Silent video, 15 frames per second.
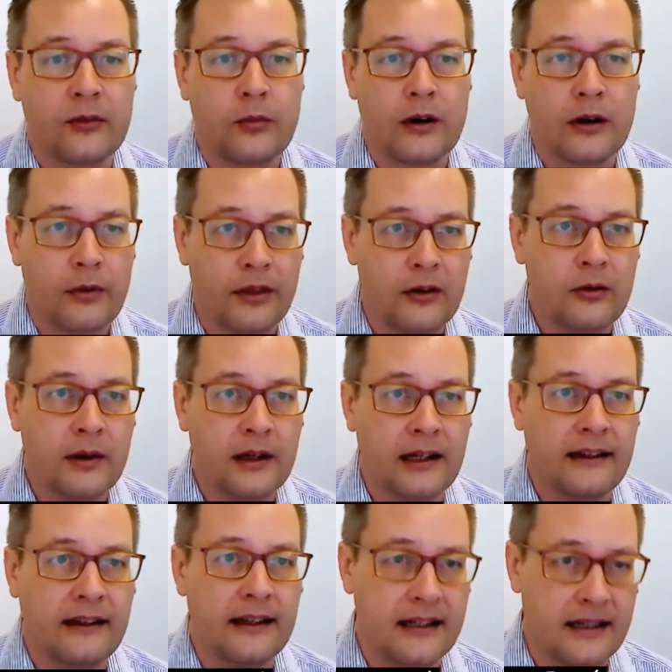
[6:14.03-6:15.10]
work with
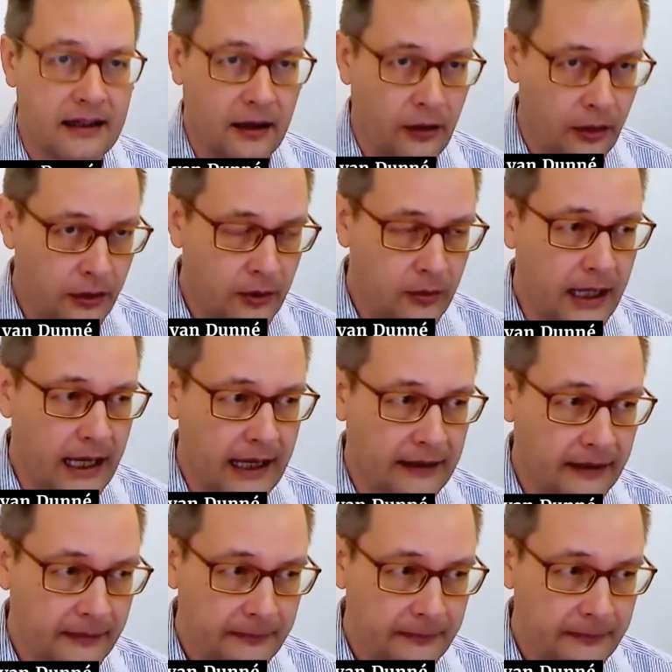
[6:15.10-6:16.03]
Kubernetes through that.